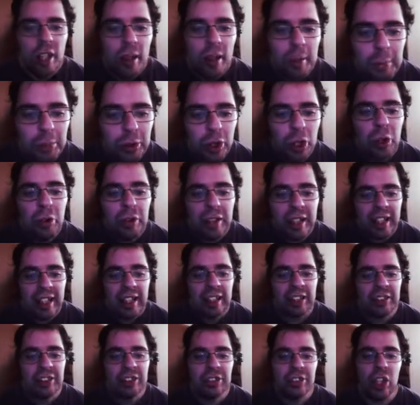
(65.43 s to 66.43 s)

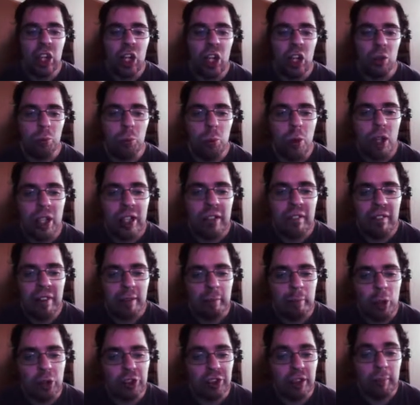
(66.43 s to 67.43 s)
Proteins are one of the
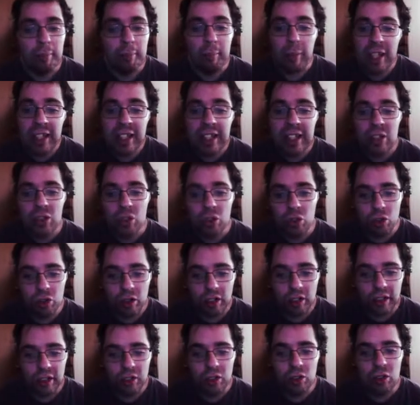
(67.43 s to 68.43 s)
most abundant
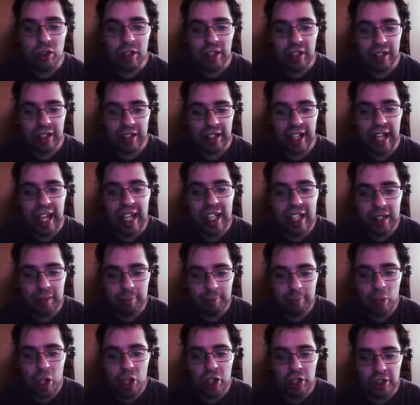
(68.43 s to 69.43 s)
organic
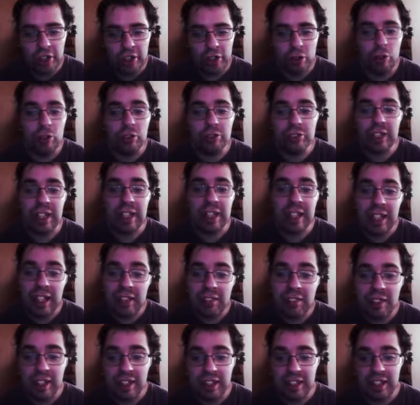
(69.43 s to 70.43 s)
molecules in
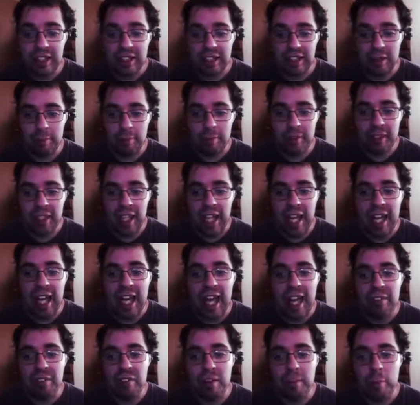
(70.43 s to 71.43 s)
living systems and
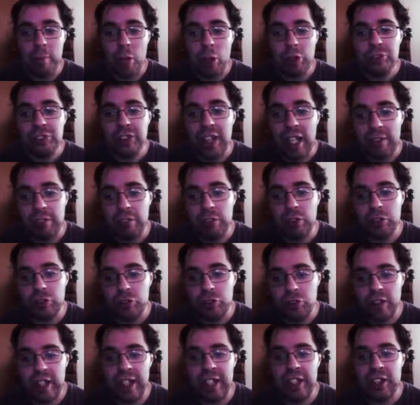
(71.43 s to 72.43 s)
have the most diverse
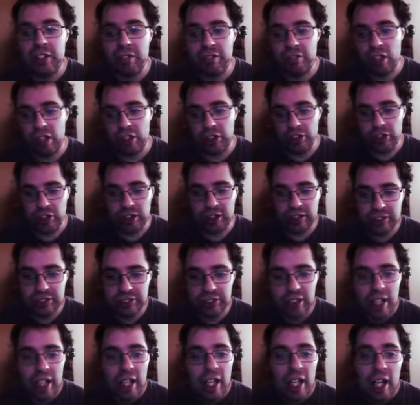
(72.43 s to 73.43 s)
range of functions
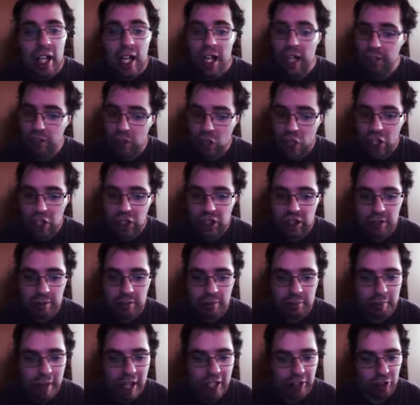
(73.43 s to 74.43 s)
of all
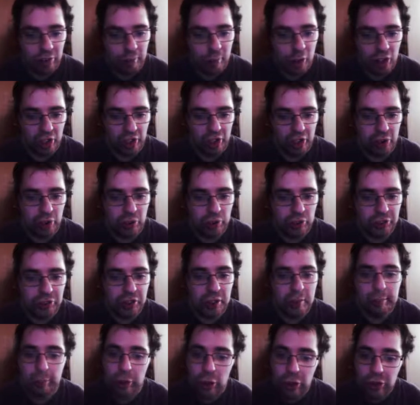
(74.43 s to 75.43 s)
macromolecules.
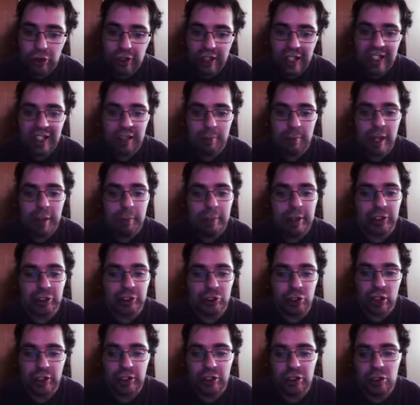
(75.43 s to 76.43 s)
Proteins may be
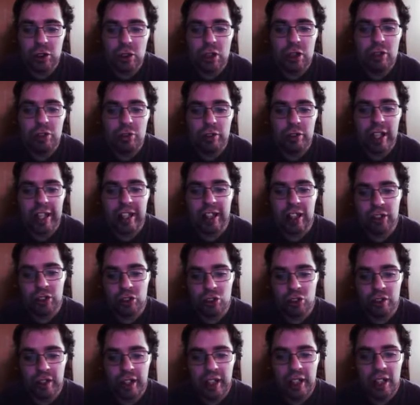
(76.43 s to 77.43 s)
structural,
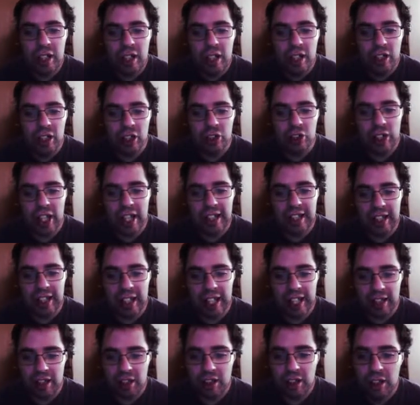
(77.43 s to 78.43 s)
regulatory,
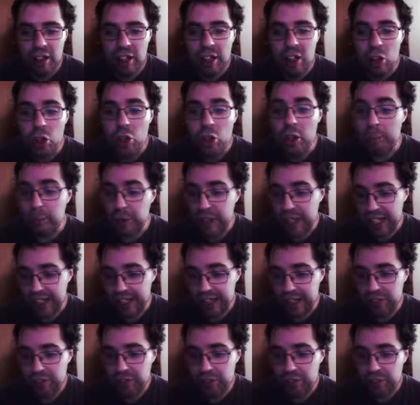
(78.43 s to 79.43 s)
contractile, or
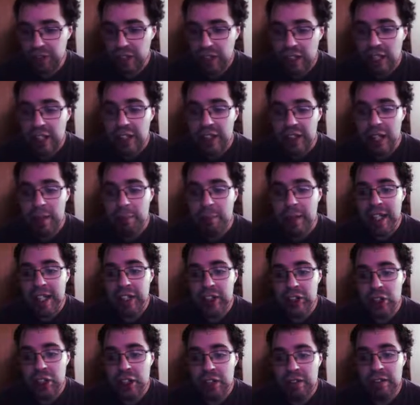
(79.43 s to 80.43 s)
protective. They may
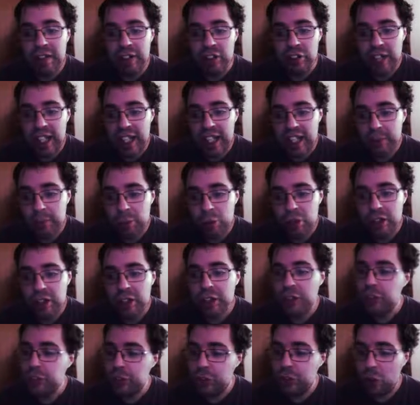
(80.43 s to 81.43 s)
serve in transport,
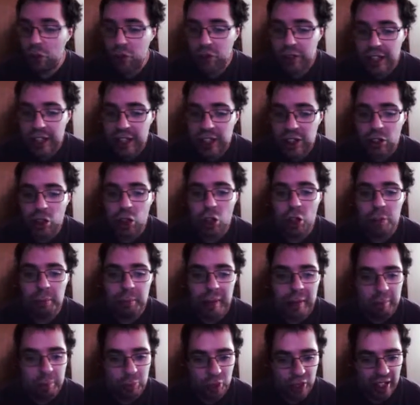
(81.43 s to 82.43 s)
storage, or
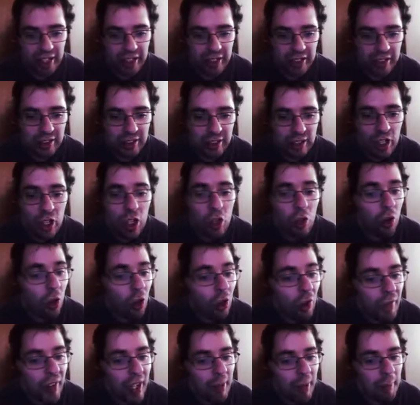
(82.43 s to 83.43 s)
membranes,
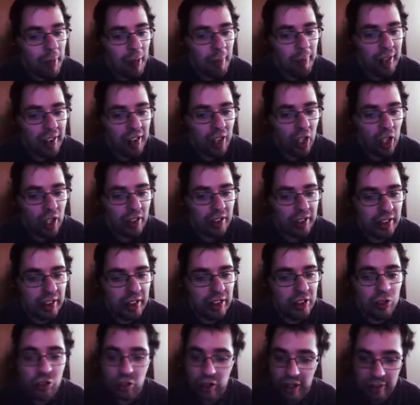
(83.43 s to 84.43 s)
or they may be
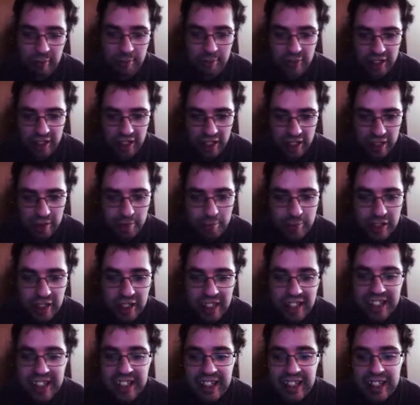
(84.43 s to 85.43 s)
toxins or enzymes.
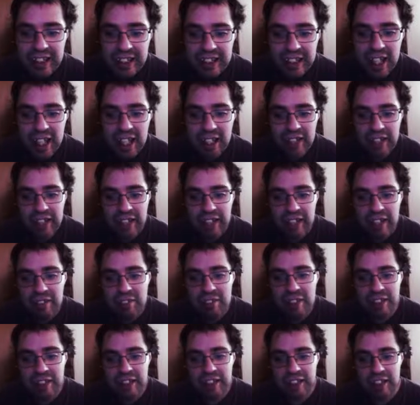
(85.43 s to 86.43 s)
Each cell in a
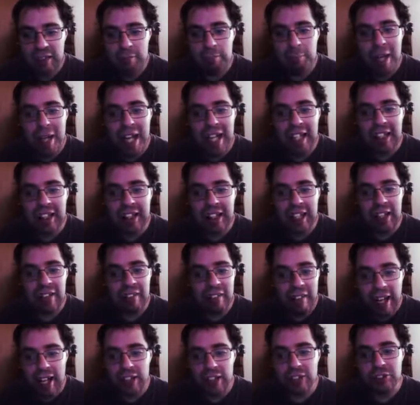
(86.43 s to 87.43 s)
living system may contain
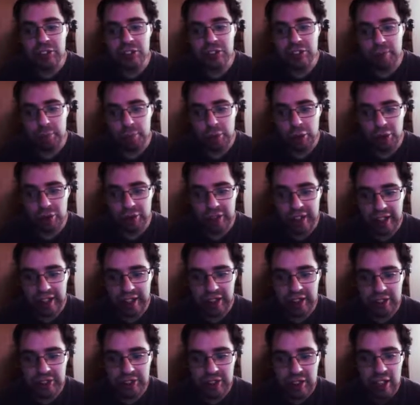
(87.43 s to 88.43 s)
thousands of
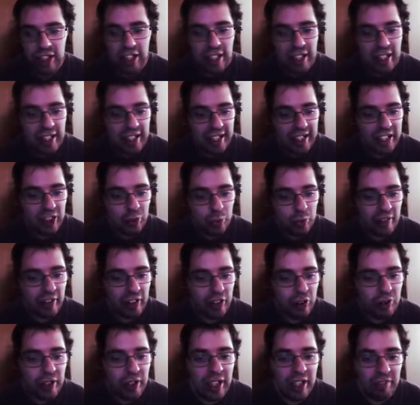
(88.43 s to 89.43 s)
proteins, each with a
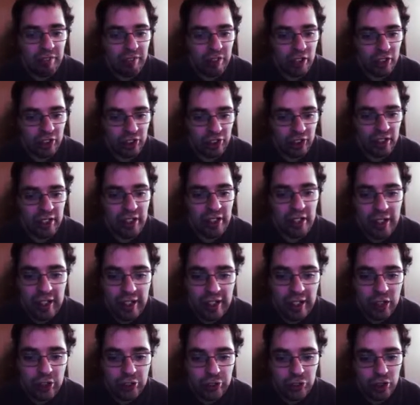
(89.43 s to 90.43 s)
unique function.
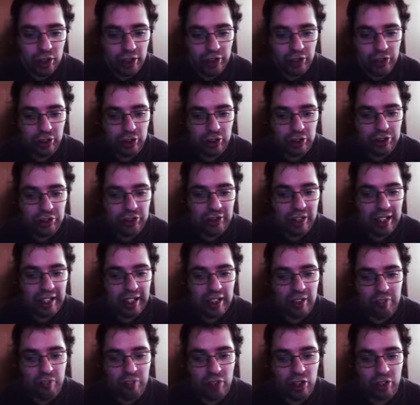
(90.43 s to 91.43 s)
Their structures, like
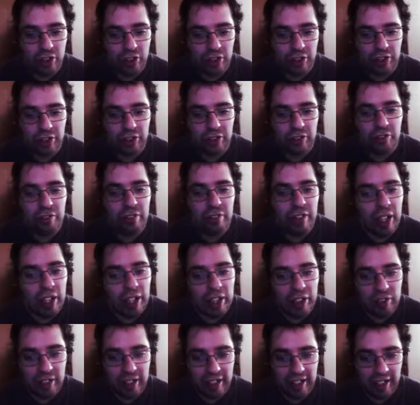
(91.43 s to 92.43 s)
the functions, vary
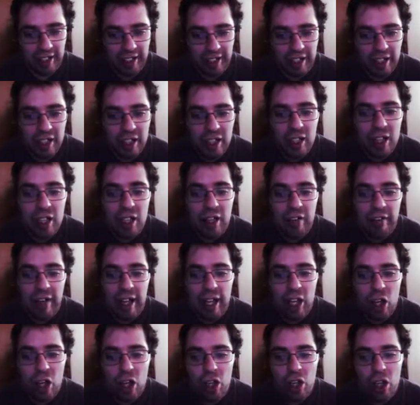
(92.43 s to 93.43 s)
greatly. They
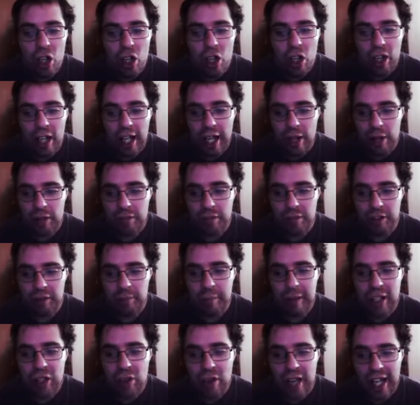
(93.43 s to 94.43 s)
are all, however,
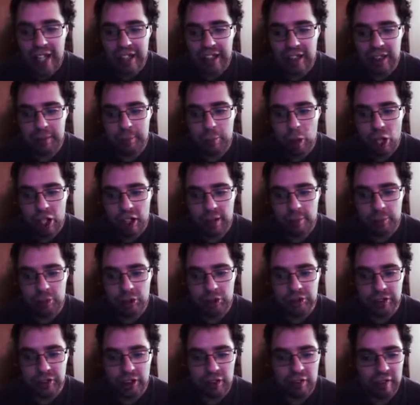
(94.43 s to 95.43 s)
amino acid
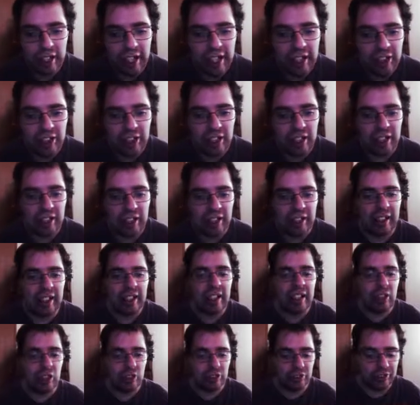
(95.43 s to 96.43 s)
polymers arranged in a
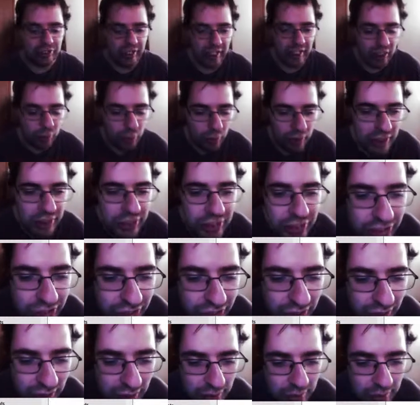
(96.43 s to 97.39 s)
linear sequence.